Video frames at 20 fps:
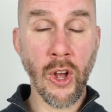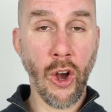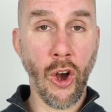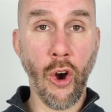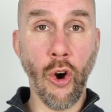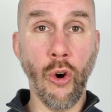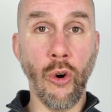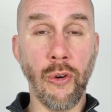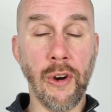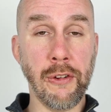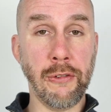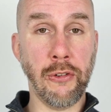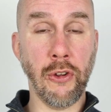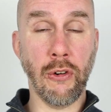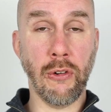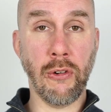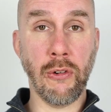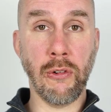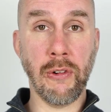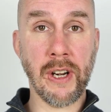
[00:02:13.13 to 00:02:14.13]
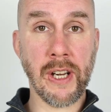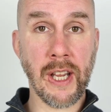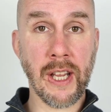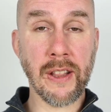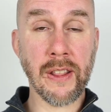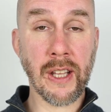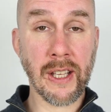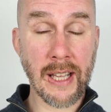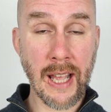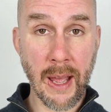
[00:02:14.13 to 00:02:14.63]
or if you're already
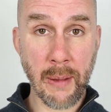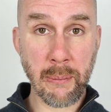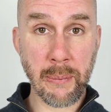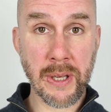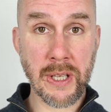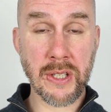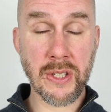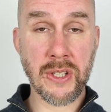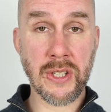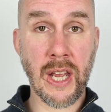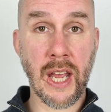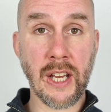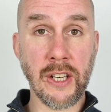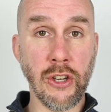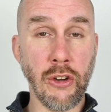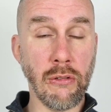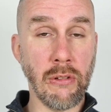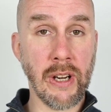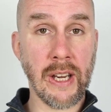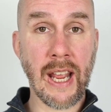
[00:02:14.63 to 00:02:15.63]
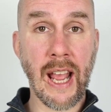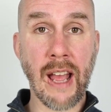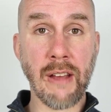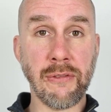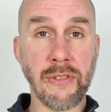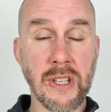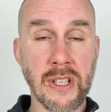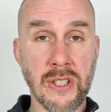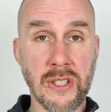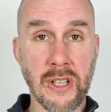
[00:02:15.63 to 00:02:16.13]
in the camping set and you already
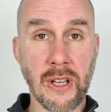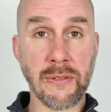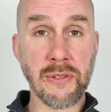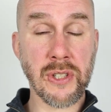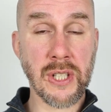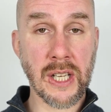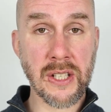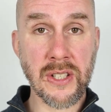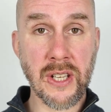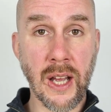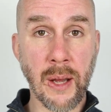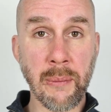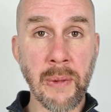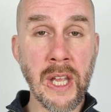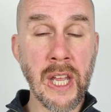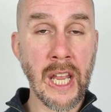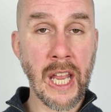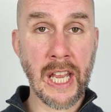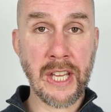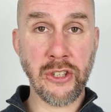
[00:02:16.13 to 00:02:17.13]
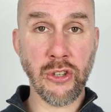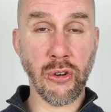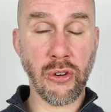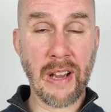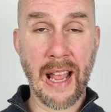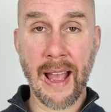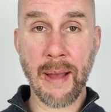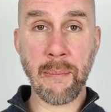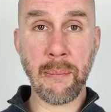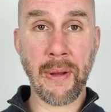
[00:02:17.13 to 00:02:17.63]
have this stuff set up in your
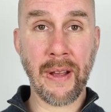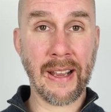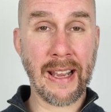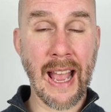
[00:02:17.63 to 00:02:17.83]
camper,